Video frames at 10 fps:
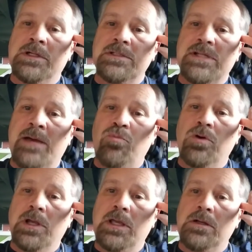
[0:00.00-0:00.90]
stopped
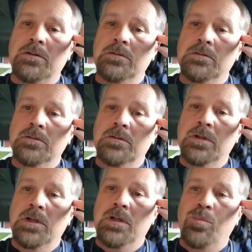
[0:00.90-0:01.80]
working
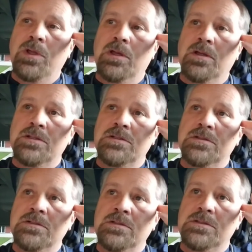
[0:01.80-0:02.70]

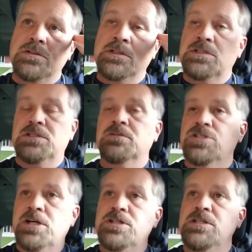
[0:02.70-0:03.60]
because it's still
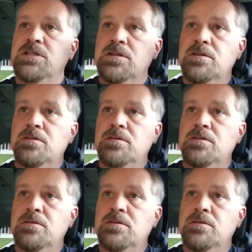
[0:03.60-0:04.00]
charging